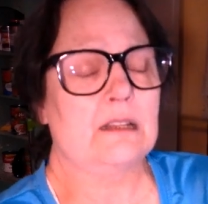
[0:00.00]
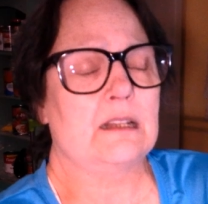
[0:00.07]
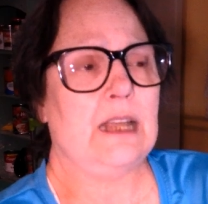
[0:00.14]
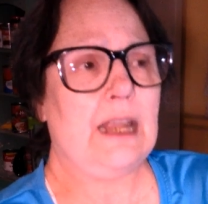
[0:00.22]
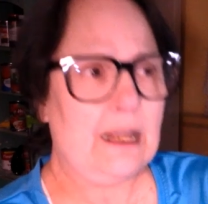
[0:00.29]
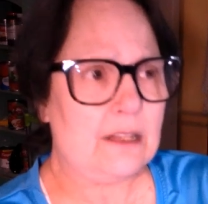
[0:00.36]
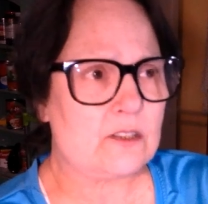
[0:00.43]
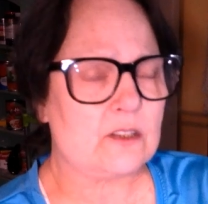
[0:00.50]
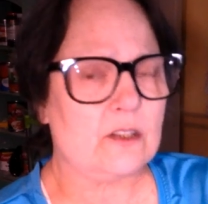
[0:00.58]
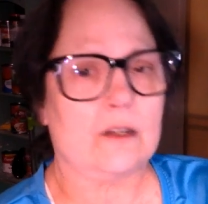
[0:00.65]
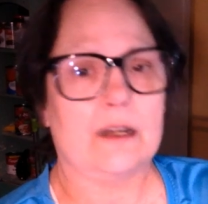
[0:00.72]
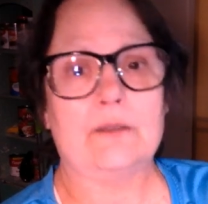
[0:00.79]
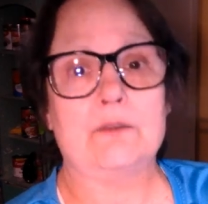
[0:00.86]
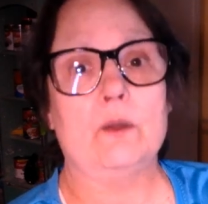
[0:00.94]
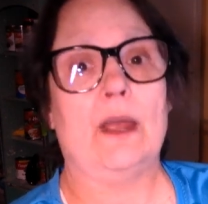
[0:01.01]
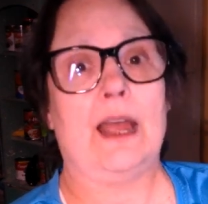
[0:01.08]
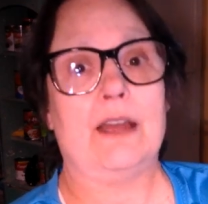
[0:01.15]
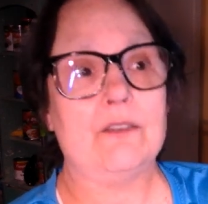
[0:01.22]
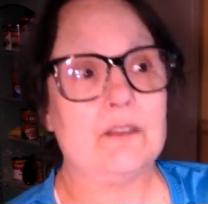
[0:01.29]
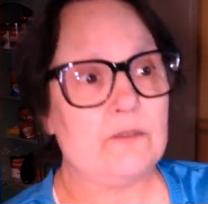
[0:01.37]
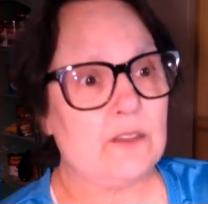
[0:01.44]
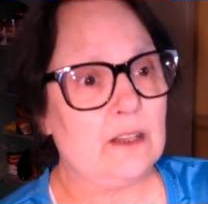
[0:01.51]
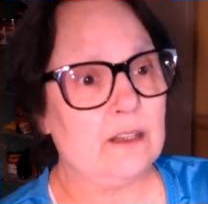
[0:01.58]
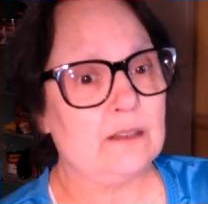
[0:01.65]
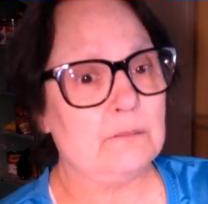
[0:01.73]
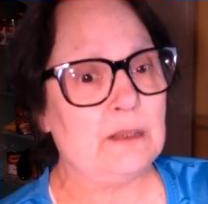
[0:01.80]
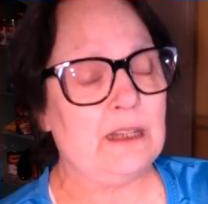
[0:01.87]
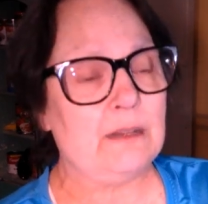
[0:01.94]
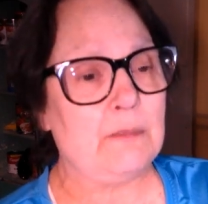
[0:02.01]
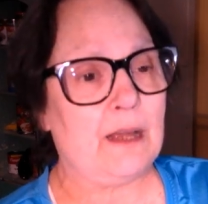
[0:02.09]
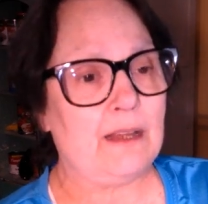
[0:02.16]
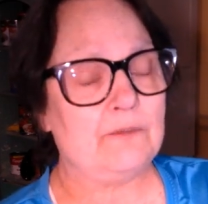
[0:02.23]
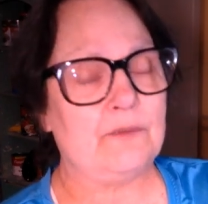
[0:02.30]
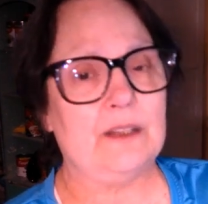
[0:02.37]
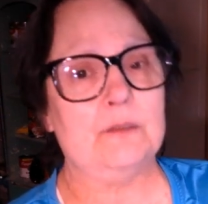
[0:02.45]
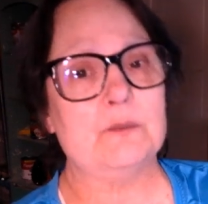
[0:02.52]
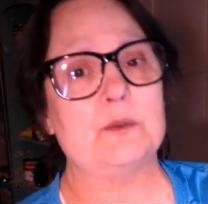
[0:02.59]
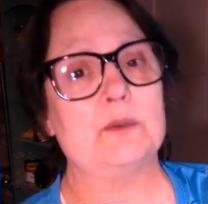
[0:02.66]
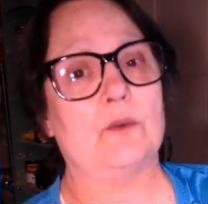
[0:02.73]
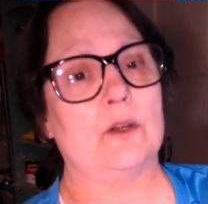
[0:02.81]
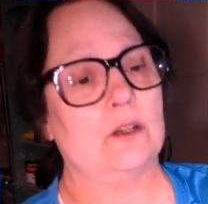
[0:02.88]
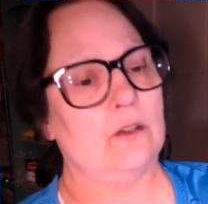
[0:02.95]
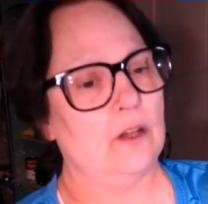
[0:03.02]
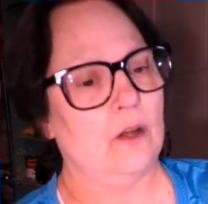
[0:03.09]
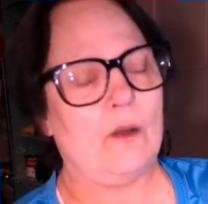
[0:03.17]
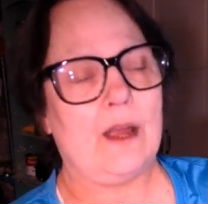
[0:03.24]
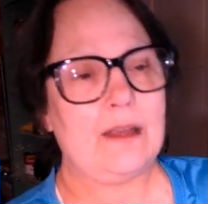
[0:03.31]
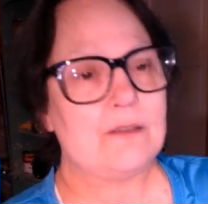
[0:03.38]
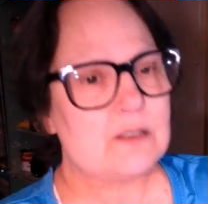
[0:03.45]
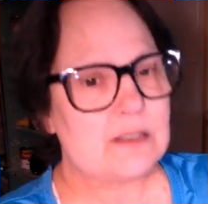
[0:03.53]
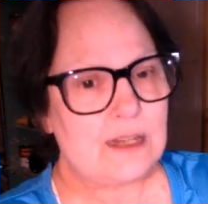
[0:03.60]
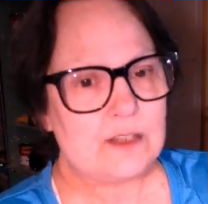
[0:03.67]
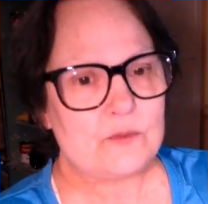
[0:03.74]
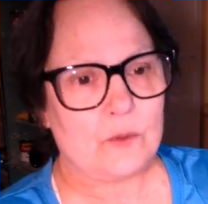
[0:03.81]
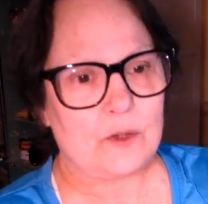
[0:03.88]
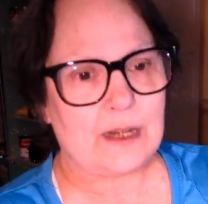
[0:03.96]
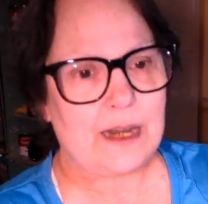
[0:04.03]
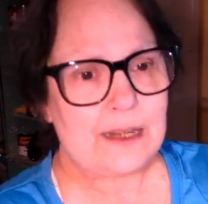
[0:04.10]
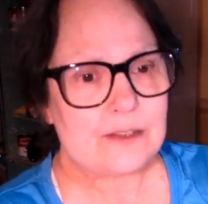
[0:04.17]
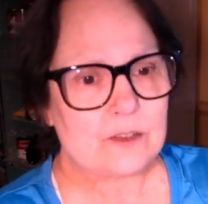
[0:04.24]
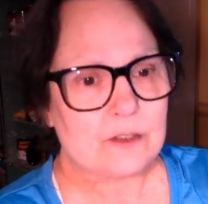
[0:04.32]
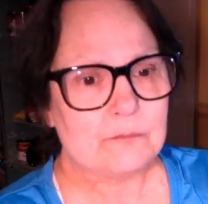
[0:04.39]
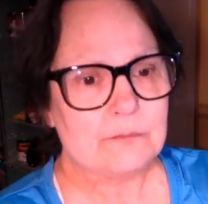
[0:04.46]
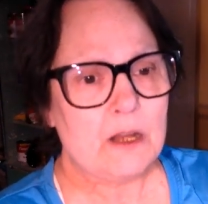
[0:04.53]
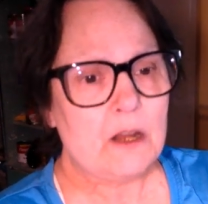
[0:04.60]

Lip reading: Cancer. If you haven't been in my films before, you know I have stage 4 cancer.